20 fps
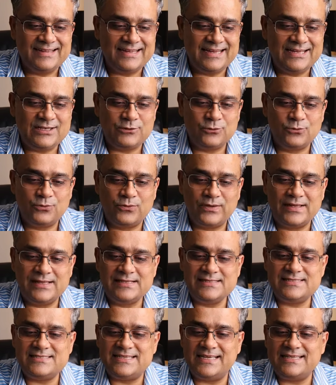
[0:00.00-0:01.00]
it
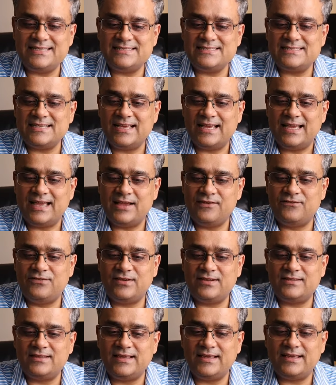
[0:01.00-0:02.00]
will change
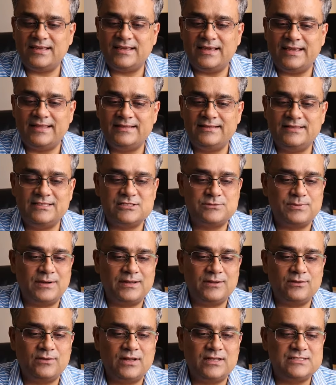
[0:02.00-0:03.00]
everything in this
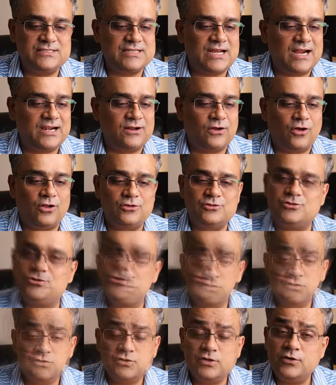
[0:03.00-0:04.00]
particular chart also.
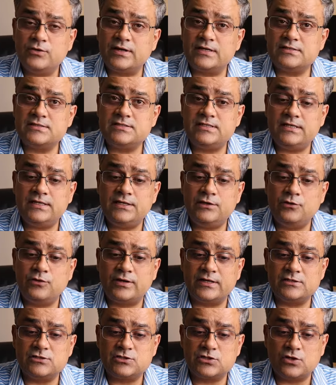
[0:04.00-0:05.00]
So you can see, you
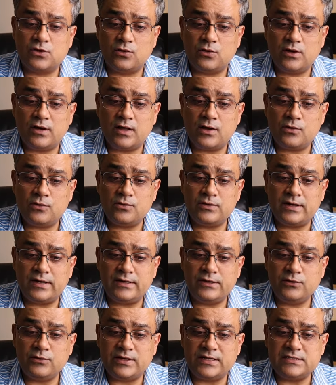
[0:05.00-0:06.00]
can scroll down and
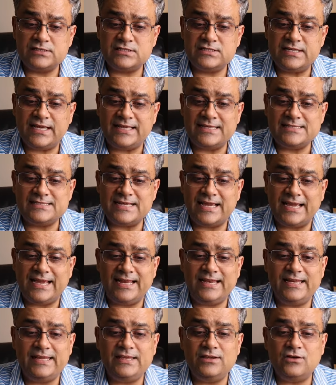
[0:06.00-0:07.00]
you can change
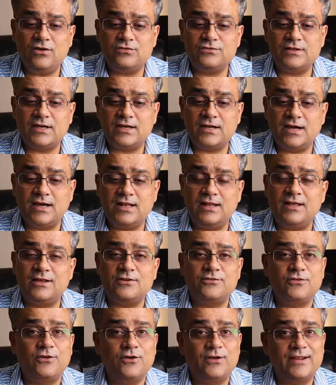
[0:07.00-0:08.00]
any of the color
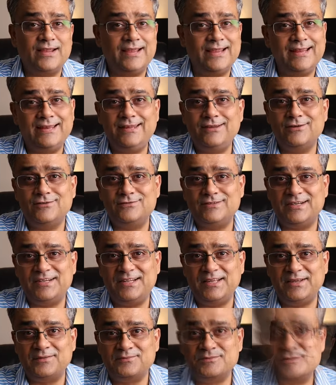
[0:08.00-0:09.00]
for any of the
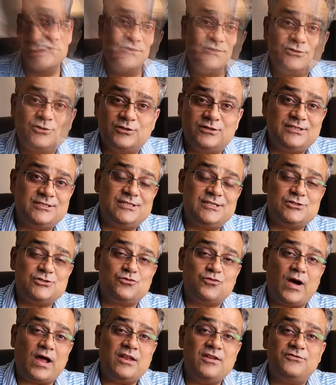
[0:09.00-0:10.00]
teams. So this is
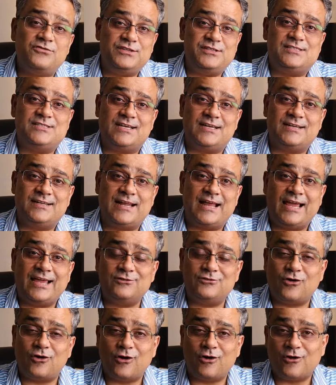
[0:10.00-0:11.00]
one feature I
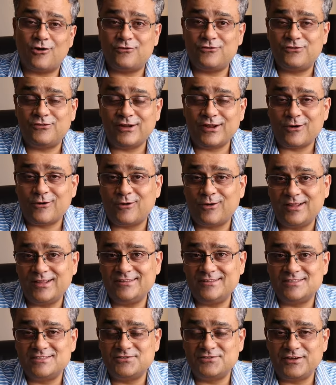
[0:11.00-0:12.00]
thought of recording
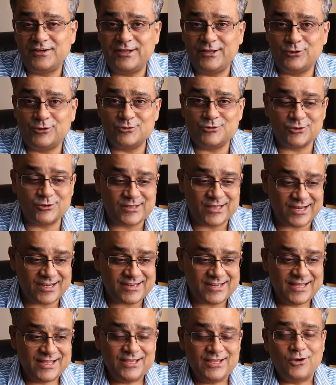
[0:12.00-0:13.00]
this video so
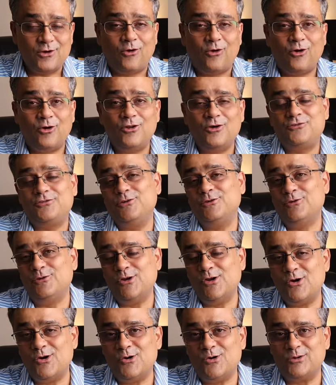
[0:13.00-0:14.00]
that all of you
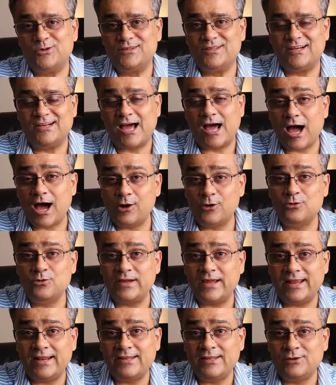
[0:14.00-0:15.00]
know that how
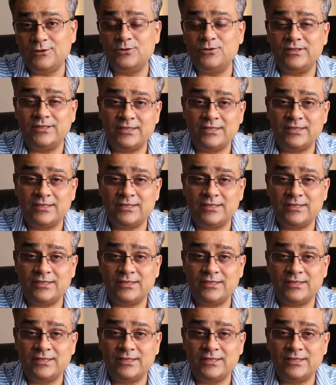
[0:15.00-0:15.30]
can you